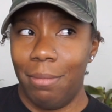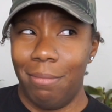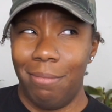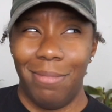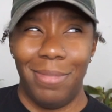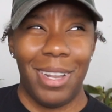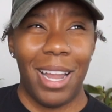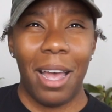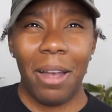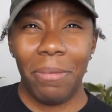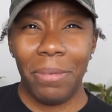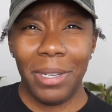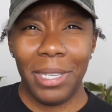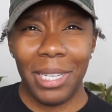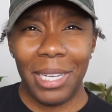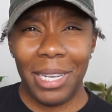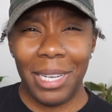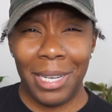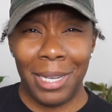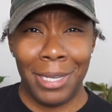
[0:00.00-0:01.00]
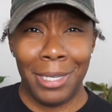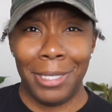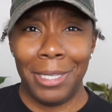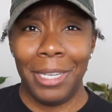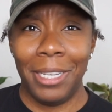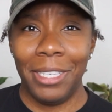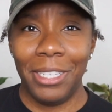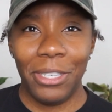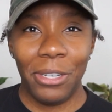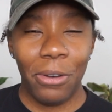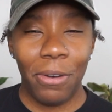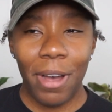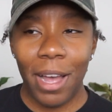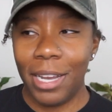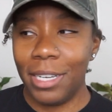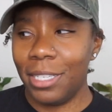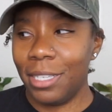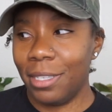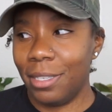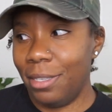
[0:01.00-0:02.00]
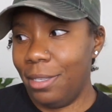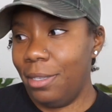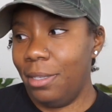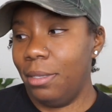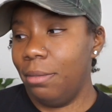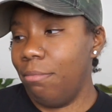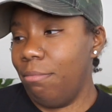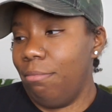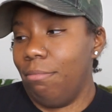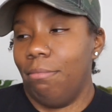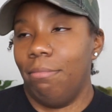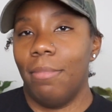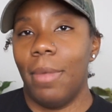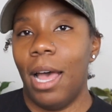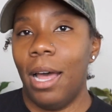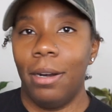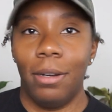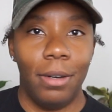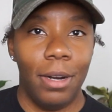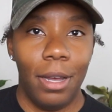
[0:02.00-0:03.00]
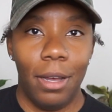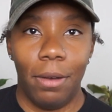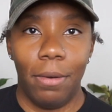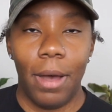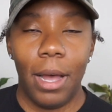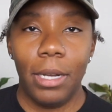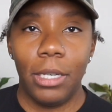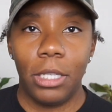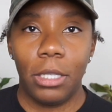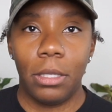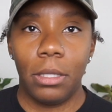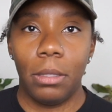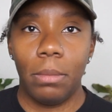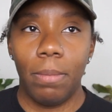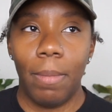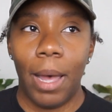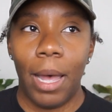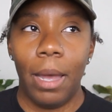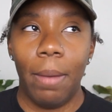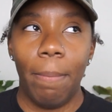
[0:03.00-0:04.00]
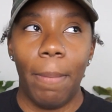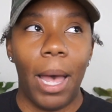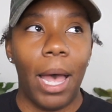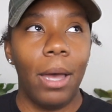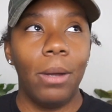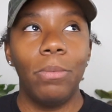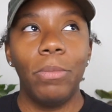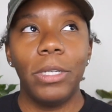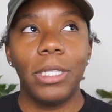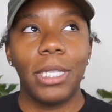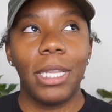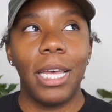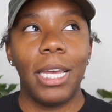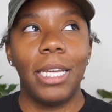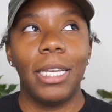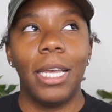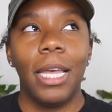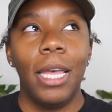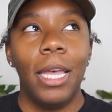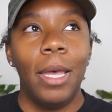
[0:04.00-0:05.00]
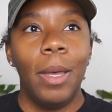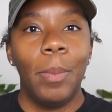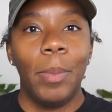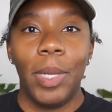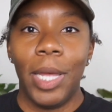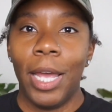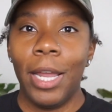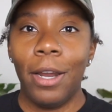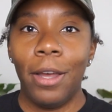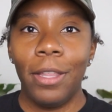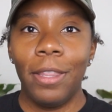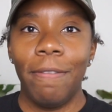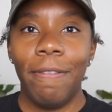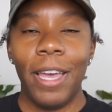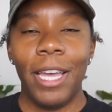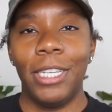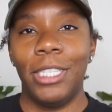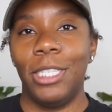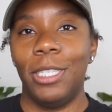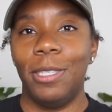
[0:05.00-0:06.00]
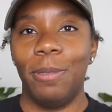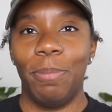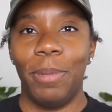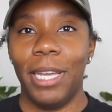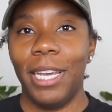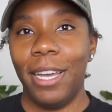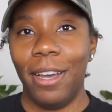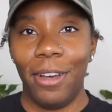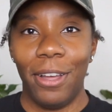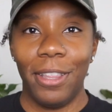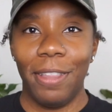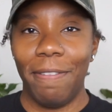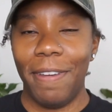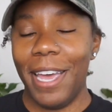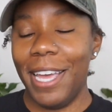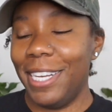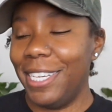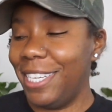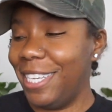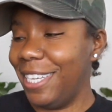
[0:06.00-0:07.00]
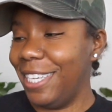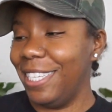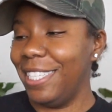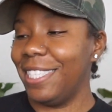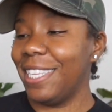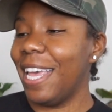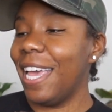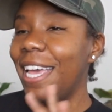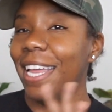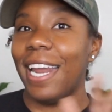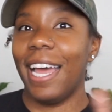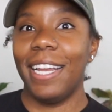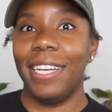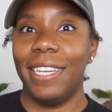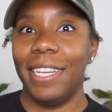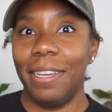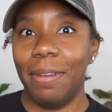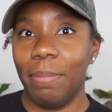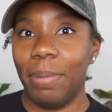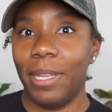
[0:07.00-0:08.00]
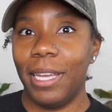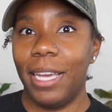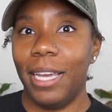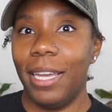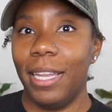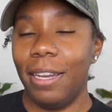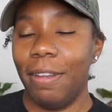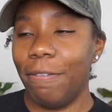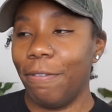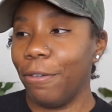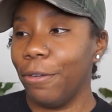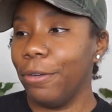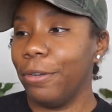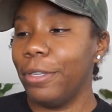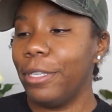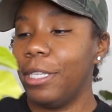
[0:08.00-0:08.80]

Not really intentional. I don't know. My mind was like, plant all the veggies, and I didn't plant any fruit.